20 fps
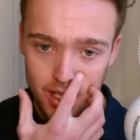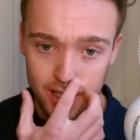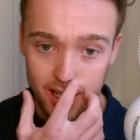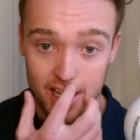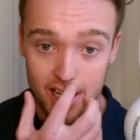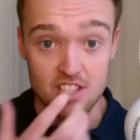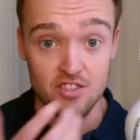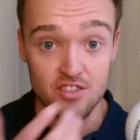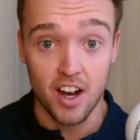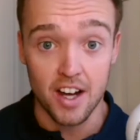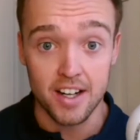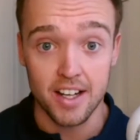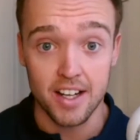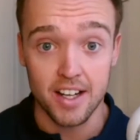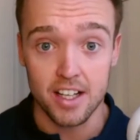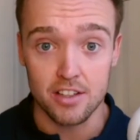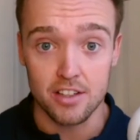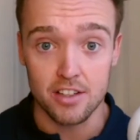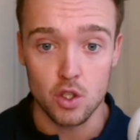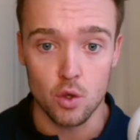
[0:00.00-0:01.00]
is
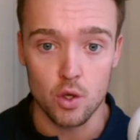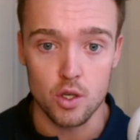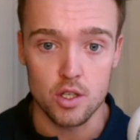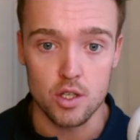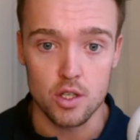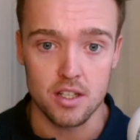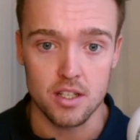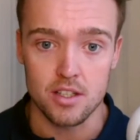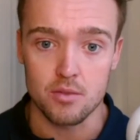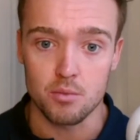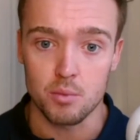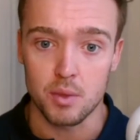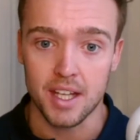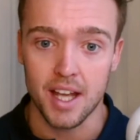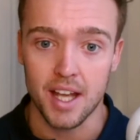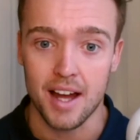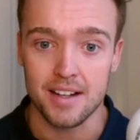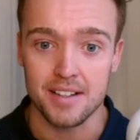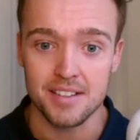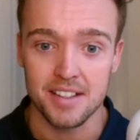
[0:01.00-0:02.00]
finite, of course, and we
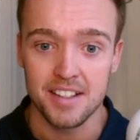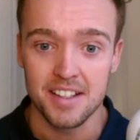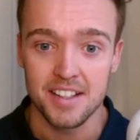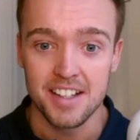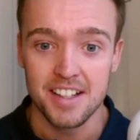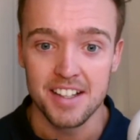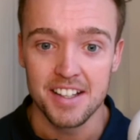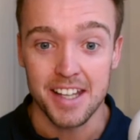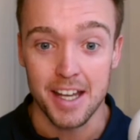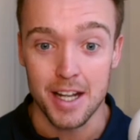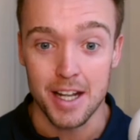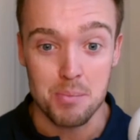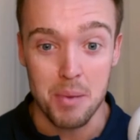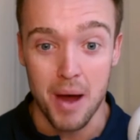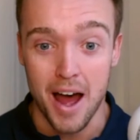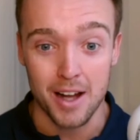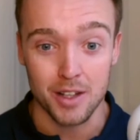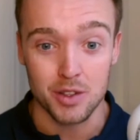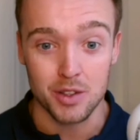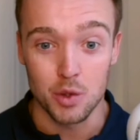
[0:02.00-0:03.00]
can't get it
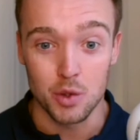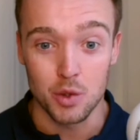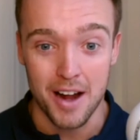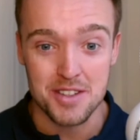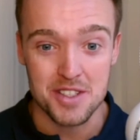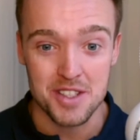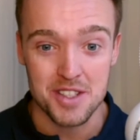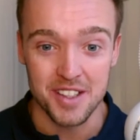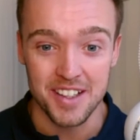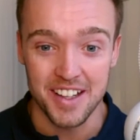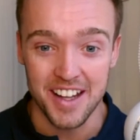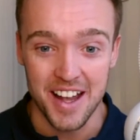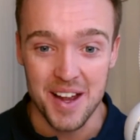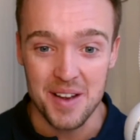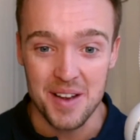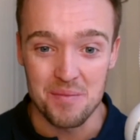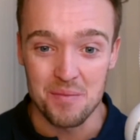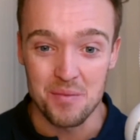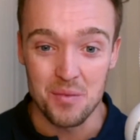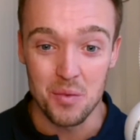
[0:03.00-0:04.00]
back no matter
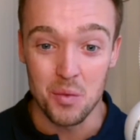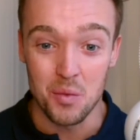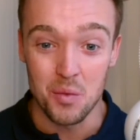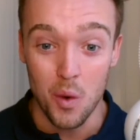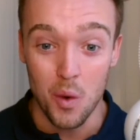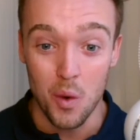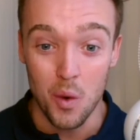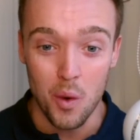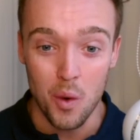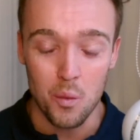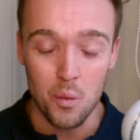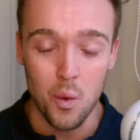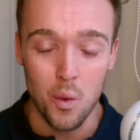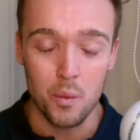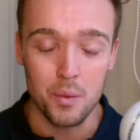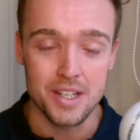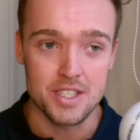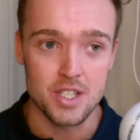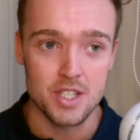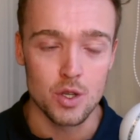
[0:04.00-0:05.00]
what
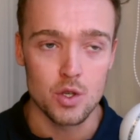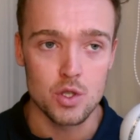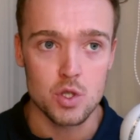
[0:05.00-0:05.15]
we do.